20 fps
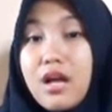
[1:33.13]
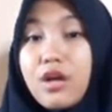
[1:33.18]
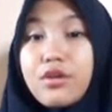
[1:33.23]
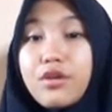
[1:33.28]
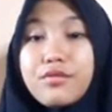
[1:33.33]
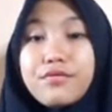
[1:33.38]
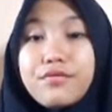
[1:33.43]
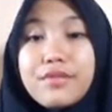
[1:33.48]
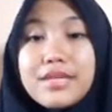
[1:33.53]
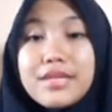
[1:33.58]

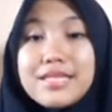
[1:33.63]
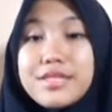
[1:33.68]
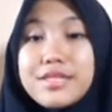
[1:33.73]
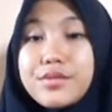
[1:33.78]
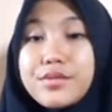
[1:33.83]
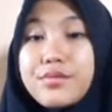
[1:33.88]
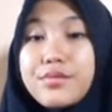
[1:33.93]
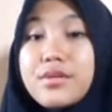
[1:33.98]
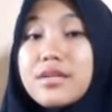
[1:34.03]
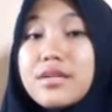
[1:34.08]
Offline
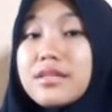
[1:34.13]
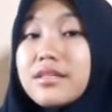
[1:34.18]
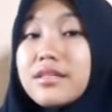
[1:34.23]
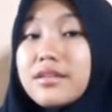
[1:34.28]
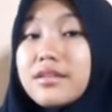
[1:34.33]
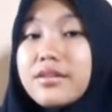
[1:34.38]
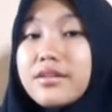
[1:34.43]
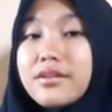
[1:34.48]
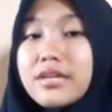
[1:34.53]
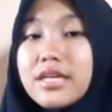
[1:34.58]
students
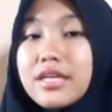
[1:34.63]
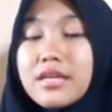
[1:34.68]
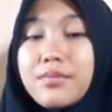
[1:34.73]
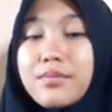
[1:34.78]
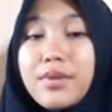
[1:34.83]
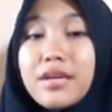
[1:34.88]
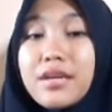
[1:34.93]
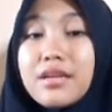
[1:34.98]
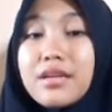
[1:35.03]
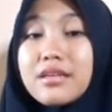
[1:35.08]
learn
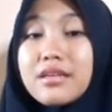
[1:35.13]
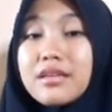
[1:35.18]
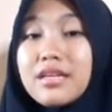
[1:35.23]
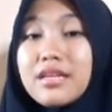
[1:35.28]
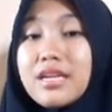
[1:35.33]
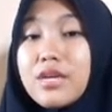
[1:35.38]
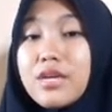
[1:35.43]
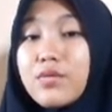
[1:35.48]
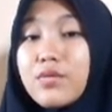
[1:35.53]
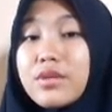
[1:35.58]

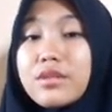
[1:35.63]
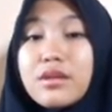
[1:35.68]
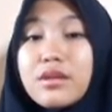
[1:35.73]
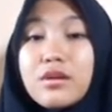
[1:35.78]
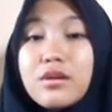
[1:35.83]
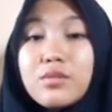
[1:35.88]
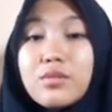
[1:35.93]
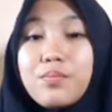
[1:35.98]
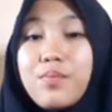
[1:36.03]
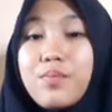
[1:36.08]
independently
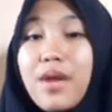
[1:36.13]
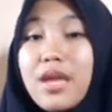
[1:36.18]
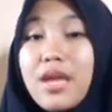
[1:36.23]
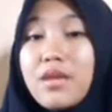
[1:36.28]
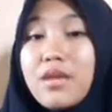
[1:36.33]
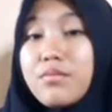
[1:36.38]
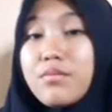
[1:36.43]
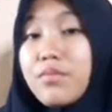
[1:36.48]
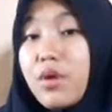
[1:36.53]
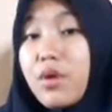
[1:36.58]
without
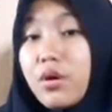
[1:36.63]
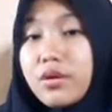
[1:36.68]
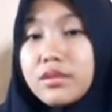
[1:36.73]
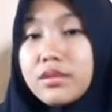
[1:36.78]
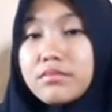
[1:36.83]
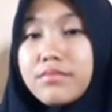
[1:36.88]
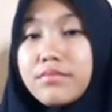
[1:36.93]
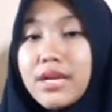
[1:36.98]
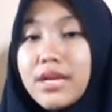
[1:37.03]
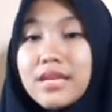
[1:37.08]
being
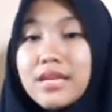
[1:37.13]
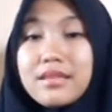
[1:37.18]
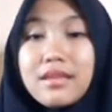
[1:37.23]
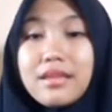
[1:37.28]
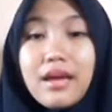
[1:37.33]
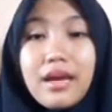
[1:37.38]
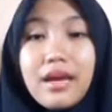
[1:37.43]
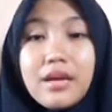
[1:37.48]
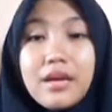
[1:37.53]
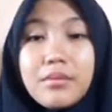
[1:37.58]
bound by
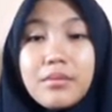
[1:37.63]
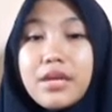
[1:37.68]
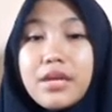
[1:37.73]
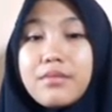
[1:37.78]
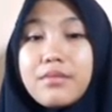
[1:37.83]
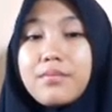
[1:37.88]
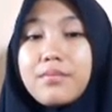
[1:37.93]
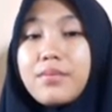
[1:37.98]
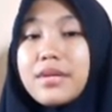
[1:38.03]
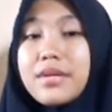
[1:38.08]
time
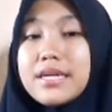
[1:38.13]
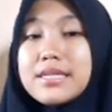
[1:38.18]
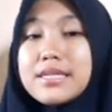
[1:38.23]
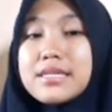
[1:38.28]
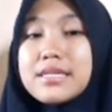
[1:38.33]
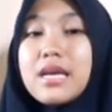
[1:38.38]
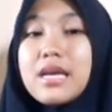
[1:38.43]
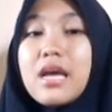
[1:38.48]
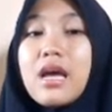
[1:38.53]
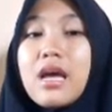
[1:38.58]
and
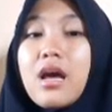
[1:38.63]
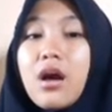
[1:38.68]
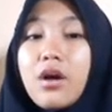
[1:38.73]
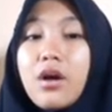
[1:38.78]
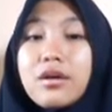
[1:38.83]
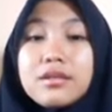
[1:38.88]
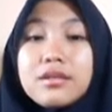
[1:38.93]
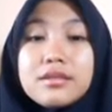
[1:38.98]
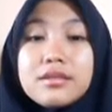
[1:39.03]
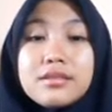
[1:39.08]
place.
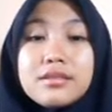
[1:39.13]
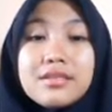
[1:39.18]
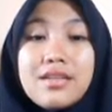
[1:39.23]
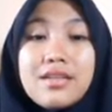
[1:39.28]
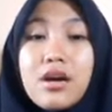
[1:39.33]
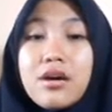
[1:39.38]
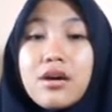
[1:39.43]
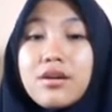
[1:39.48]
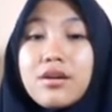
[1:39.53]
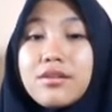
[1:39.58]
On
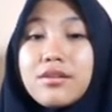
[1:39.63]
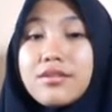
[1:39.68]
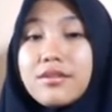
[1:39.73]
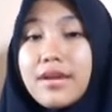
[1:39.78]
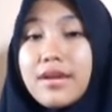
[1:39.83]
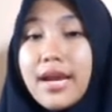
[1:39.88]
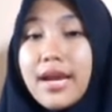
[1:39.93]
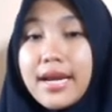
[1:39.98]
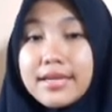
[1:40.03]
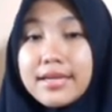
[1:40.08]
the other
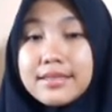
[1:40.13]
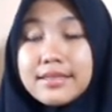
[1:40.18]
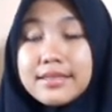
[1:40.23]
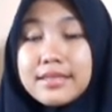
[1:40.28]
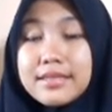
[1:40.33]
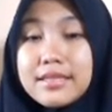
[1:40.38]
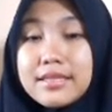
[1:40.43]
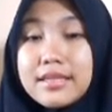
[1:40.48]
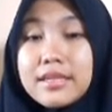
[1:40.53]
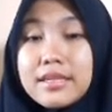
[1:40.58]
hand,
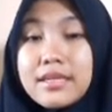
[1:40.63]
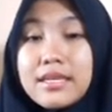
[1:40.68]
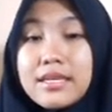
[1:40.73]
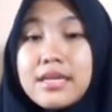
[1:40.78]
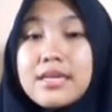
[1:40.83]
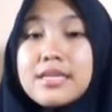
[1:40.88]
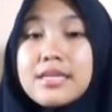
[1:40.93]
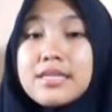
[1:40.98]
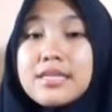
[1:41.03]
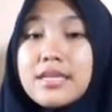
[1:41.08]

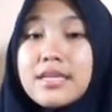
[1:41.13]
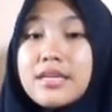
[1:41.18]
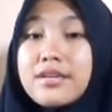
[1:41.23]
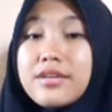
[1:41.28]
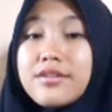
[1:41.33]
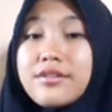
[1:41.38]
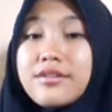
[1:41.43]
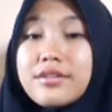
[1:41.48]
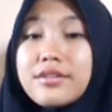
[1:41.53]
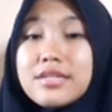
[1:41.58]

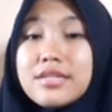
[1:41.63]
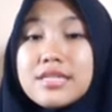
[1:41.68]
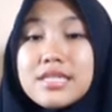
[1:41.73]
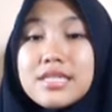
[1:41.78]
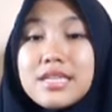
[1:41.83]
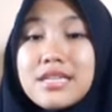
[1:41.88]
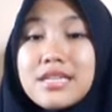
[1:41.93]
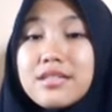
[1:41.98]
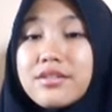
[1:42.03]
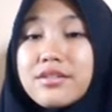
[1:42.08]
synchronous
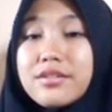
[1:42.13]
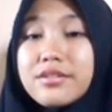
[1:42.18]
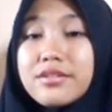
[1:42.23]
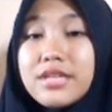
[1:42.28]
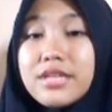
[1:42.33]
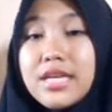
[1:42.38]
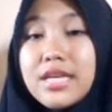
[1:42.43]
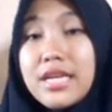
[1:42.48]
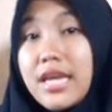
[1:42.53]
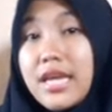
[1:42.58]

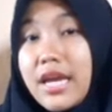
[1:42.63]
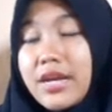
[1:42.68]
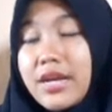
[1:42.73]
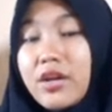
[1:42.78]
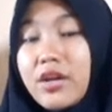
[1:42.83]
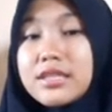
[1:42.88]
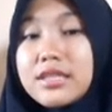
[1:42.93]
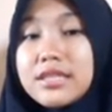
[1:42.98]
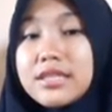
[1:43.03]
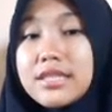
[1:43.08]
e-learning can
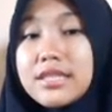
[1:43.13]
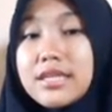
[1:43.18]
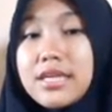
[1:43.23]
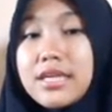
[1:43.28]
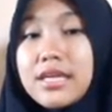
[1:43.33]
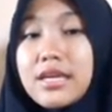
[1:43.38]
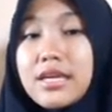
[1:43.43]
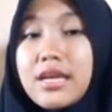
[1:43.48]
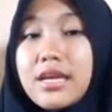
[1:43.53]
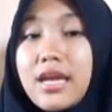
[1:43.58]

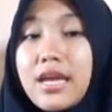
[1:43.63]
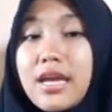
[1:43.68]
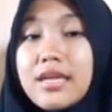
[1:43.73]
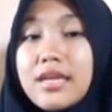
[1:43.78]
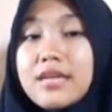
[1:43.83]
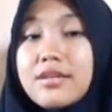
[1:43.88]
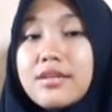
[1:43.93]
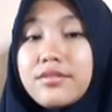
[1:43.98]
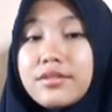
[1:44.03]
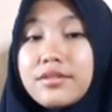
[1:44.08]
only
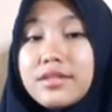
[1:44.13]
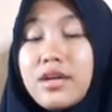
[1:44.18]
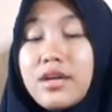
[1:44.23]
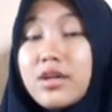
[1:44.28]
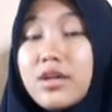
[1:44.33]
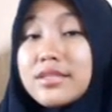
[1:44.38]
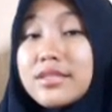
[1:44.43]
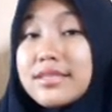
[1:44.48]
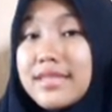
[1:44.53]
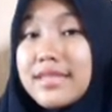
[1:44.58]
occur
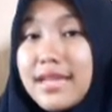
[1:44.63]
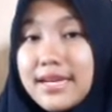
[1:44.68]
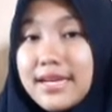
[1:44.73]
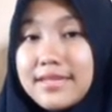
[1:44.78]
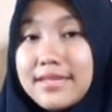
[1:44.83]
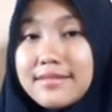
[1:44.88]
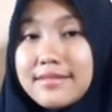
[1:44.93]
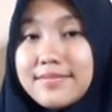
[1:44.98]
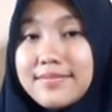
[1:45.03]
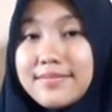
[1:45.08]

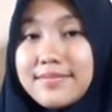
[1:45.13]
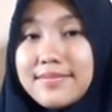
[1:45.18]
online.